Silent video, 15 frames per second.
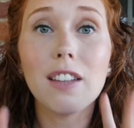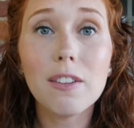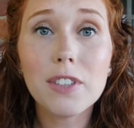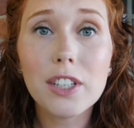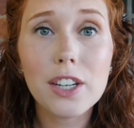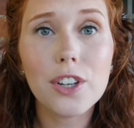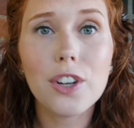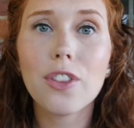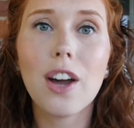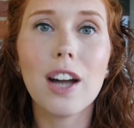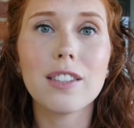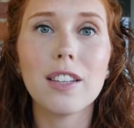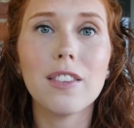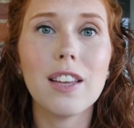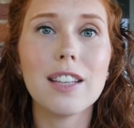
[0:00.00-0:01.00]
Love to hear your
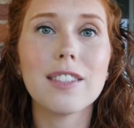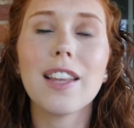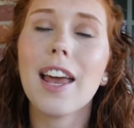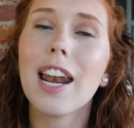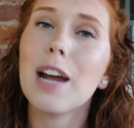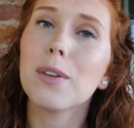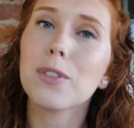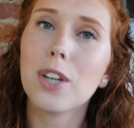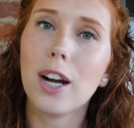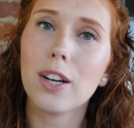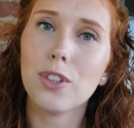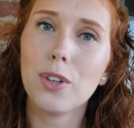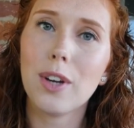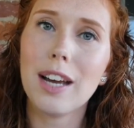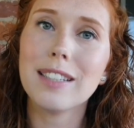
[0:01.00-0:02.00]
thoughts on this. And I will
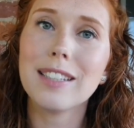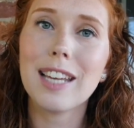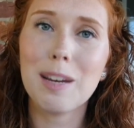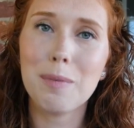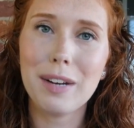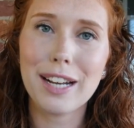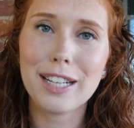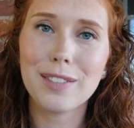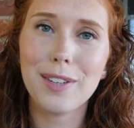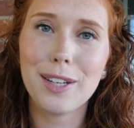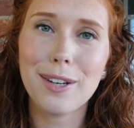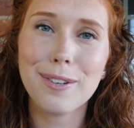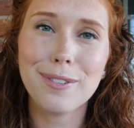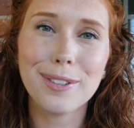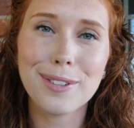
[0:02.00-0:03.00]
talk to you guys in my next
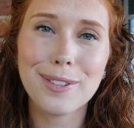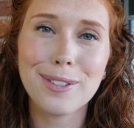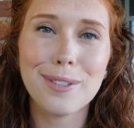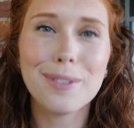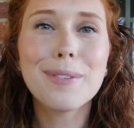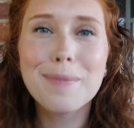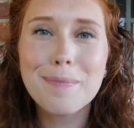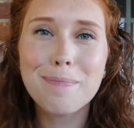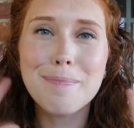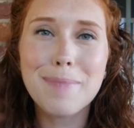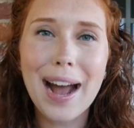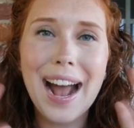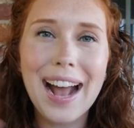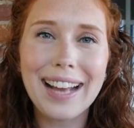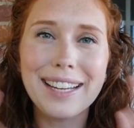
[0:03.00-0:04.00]
video real soon.
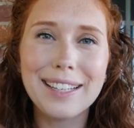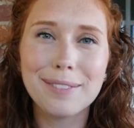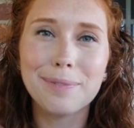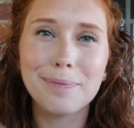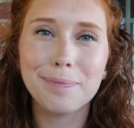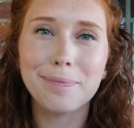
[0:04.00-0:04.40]
Bye.